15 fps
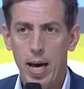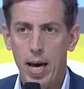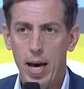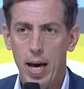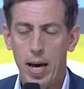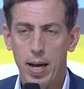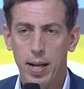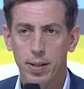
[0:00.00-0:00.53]

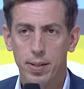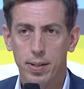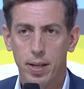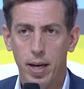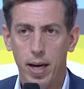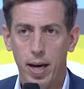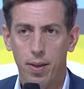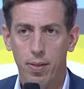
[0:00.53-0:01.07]
And
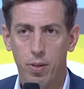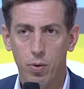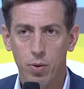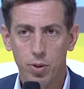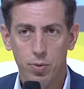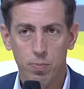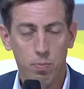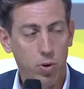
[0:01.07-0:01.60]

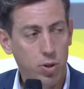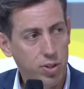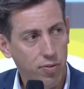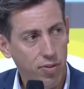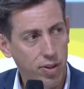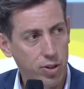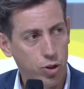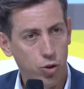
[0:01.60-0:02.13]
most of
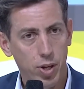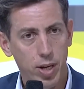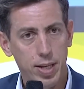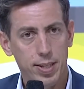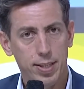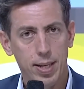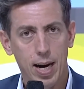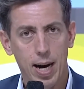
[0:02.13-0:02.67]
the
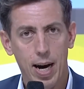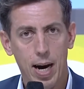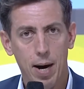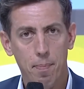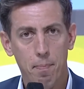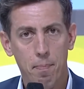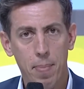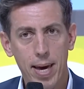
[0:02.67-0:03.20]
journalists are
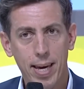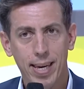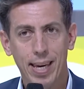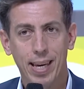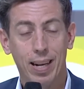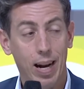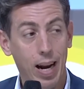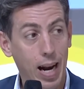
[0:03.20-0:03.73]

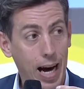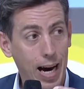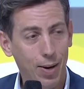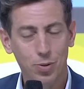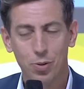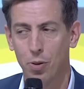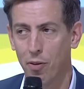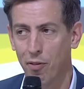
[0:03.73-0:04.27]
making
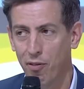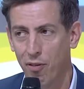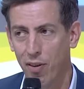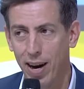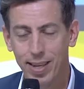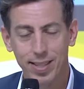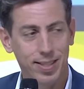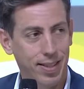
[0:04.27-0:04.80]
loud the
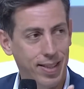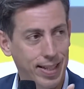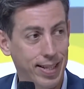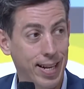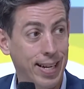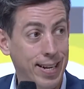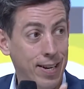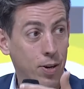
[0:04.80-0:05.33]
fact that
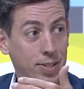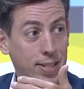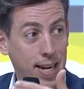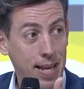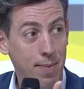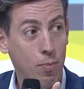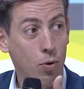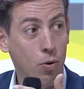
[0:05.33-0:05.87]
they're not
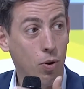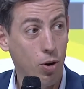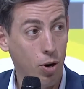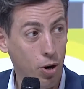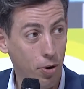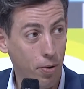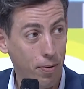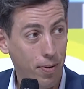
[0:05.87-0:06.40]
anymore
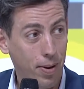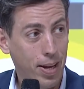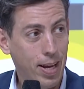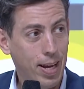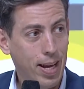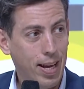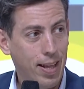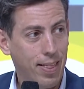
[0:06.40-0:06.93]
alone.
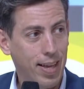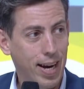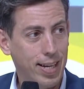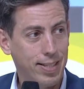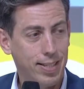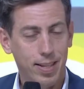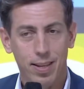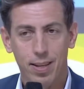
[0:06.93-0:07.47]

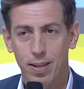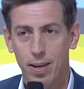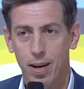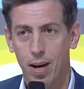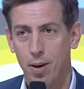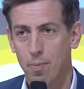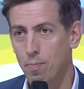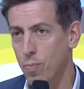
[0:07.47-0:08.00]
That
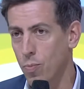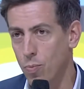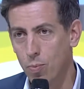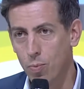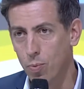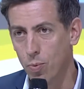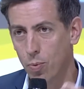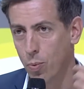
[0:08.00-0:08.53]

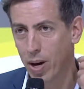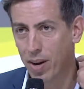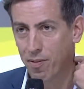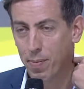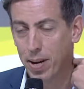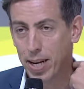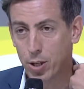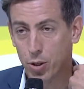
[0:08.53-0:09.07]
we have
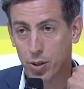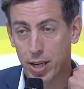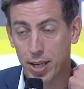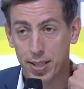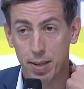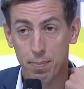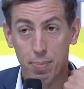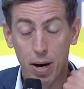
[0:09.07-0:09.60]
many
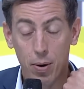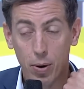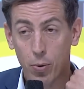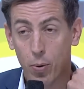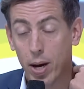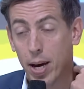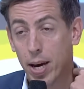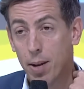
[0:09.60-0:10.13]
journalists in
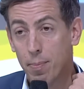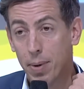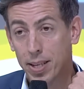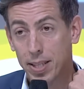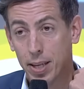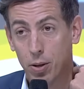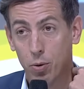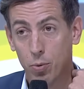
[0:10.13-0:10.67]
Paraguay, in
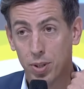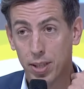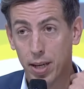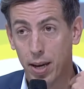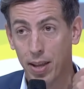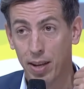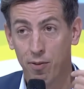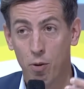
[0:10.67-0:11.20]
Mexico, who say
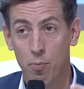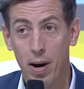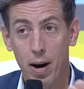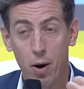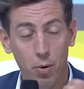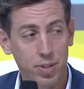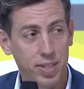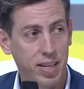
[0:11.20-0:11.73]
that for my
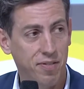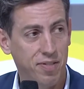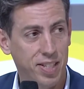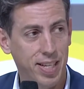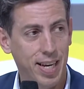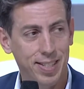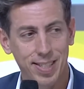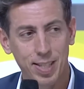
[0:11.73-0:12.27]
own
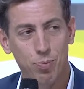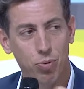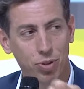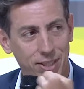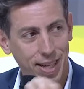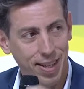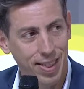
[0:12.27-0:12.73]
safety, I did protect